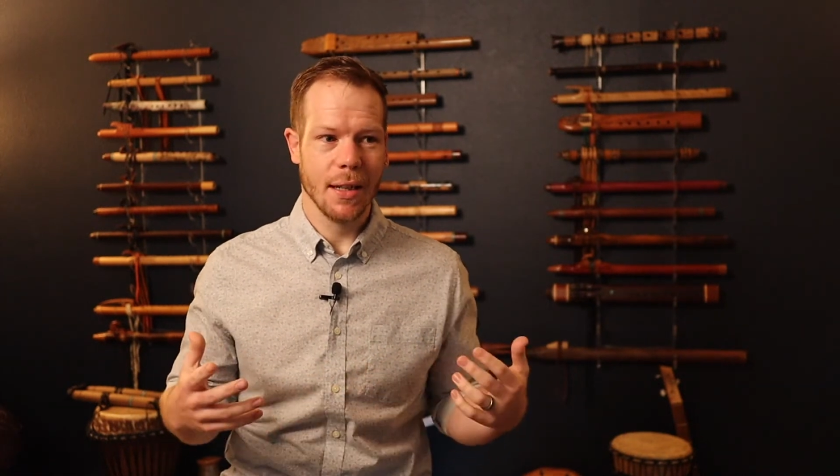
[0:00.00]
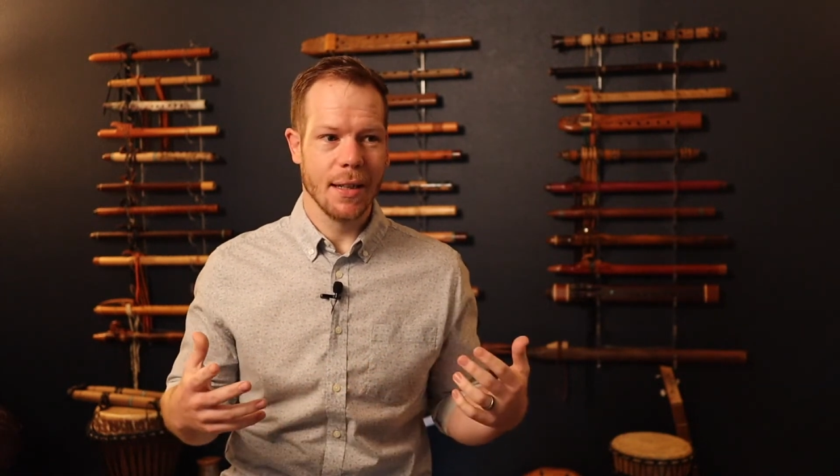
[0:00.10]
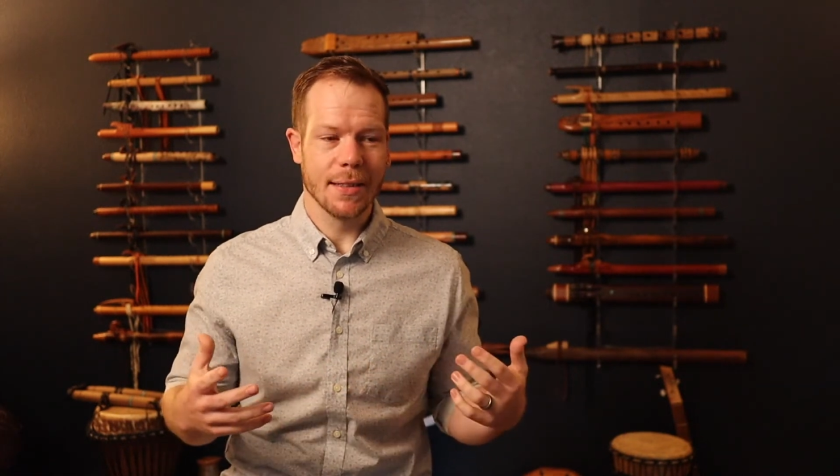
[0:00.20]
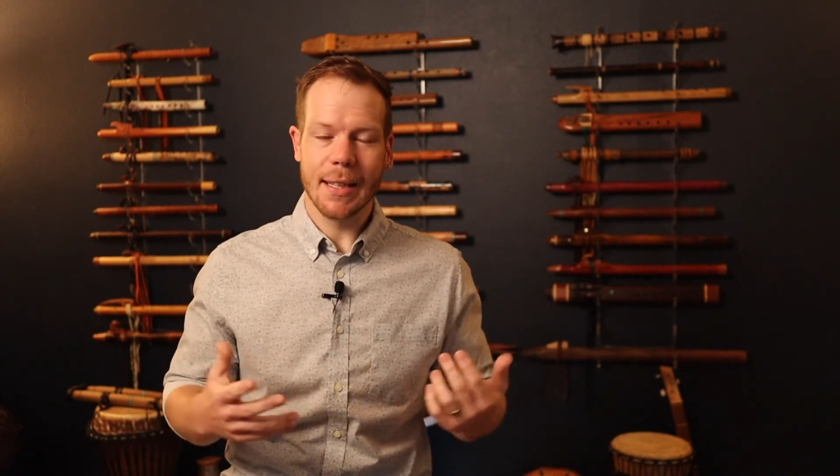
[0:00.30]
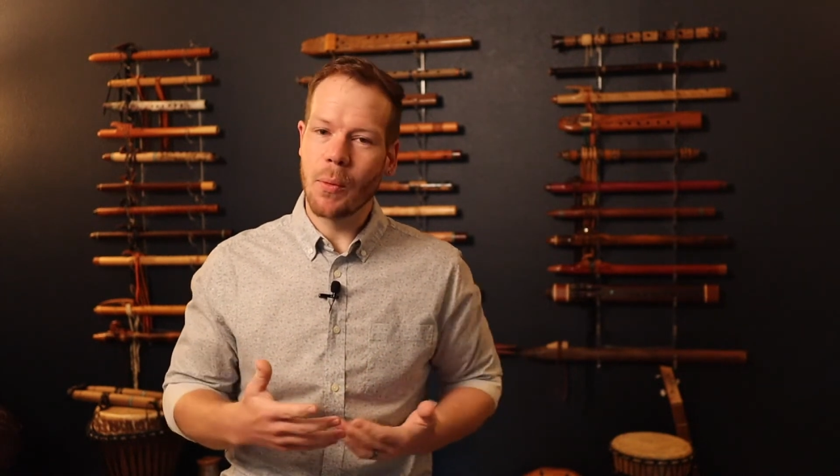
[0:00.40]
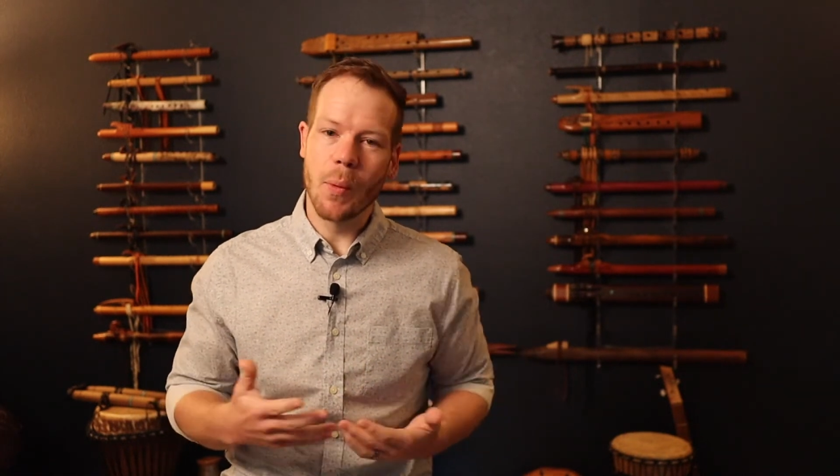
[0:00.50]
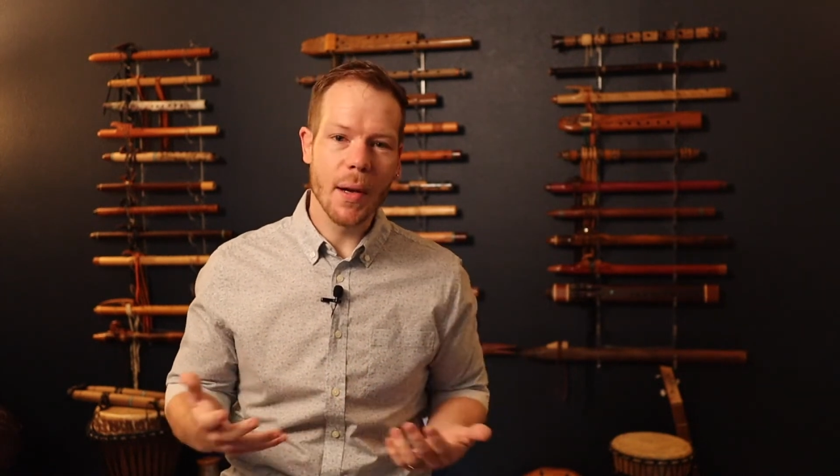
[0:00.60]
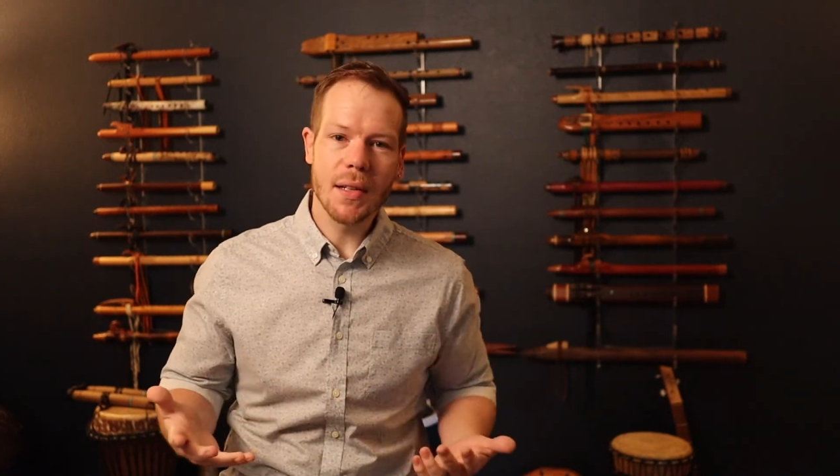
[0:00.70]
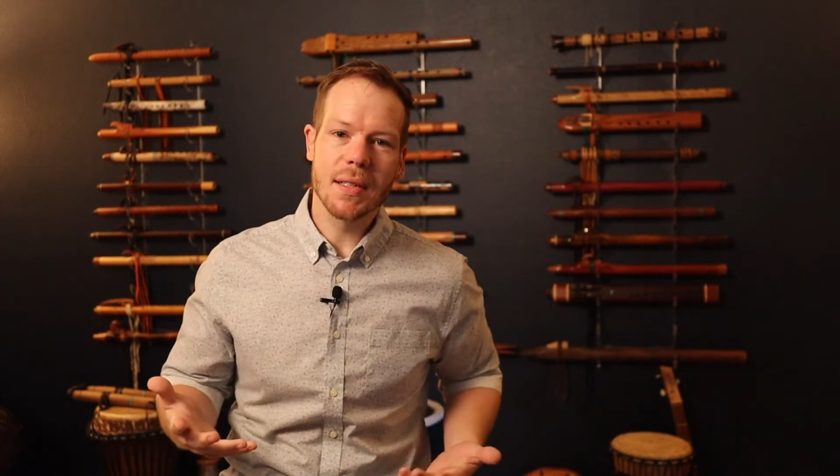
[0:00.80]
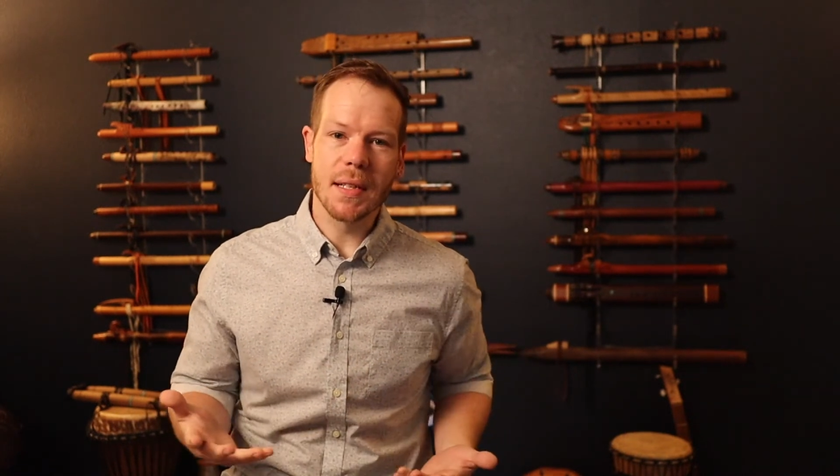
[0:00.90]
it's like, what
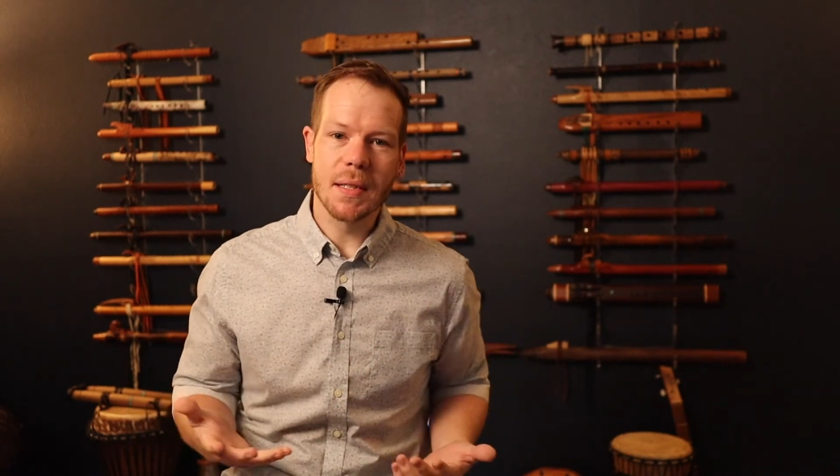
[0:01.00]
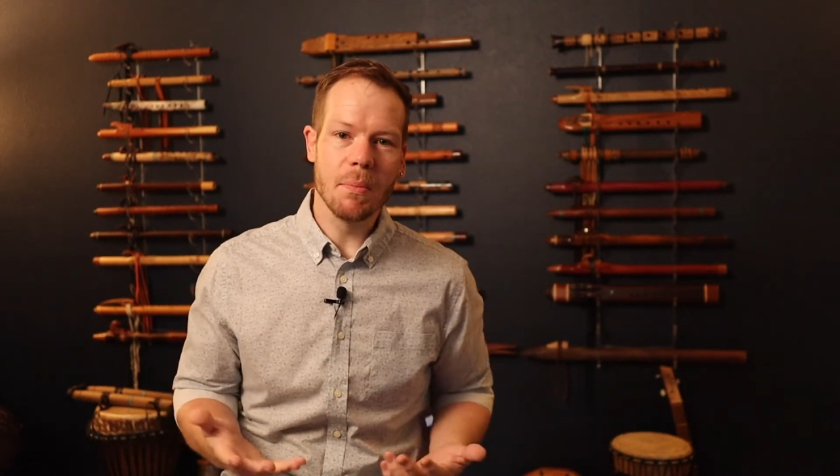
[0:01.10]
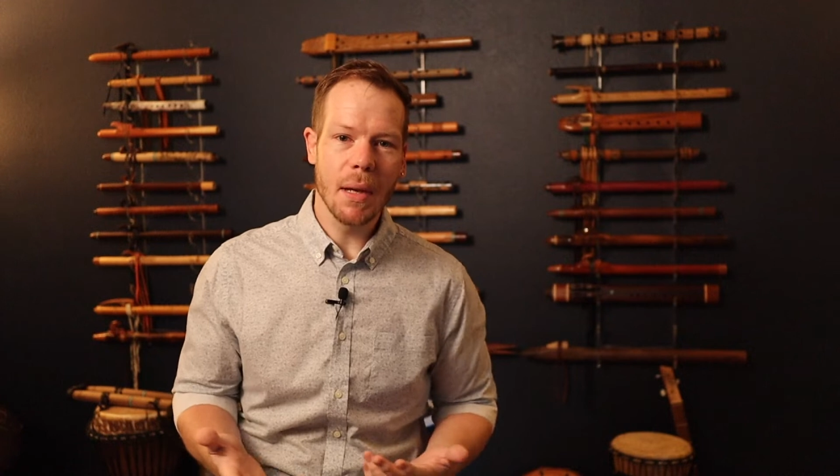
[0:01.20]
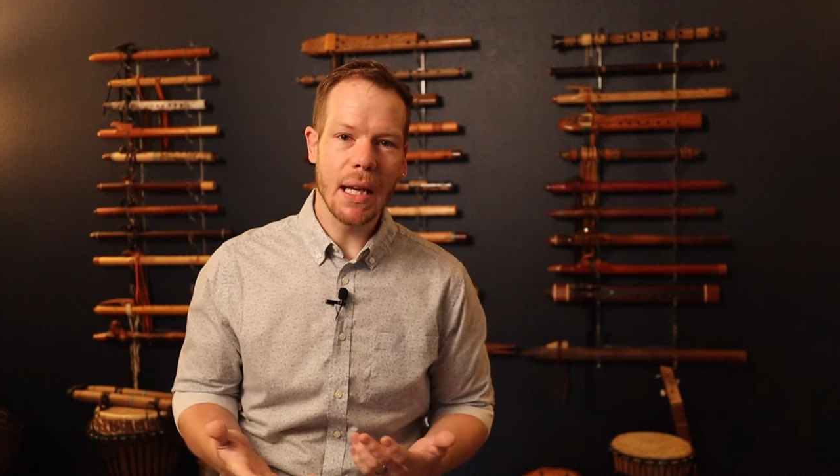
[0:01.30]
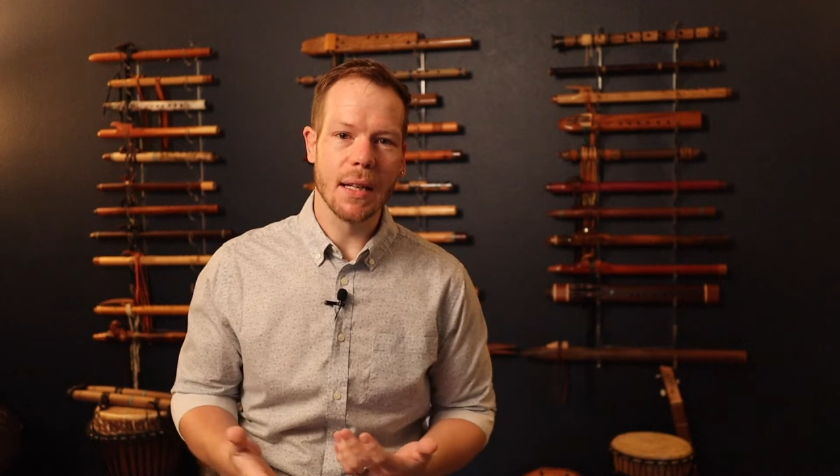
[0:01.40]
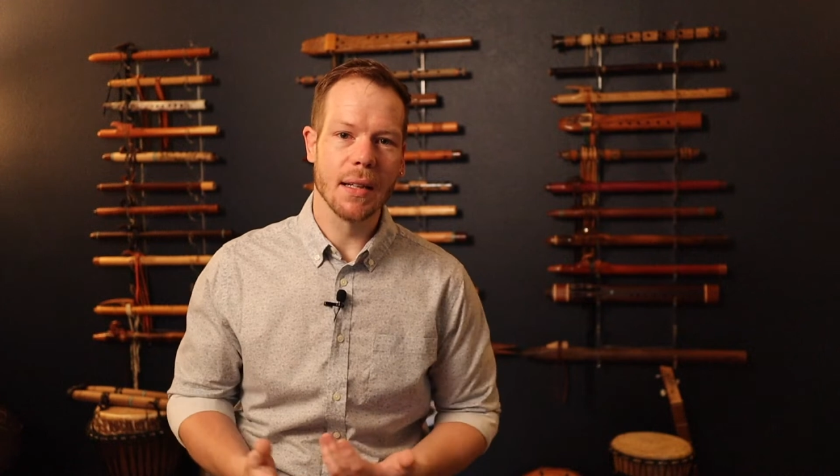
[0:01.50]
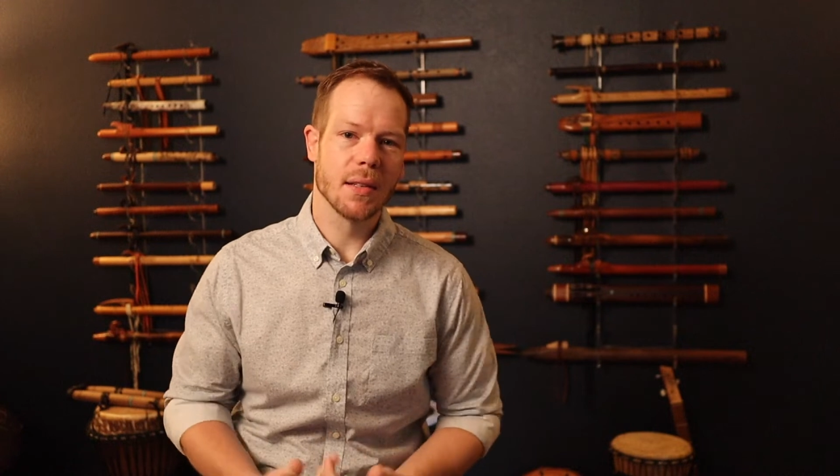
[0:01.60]
does this mean?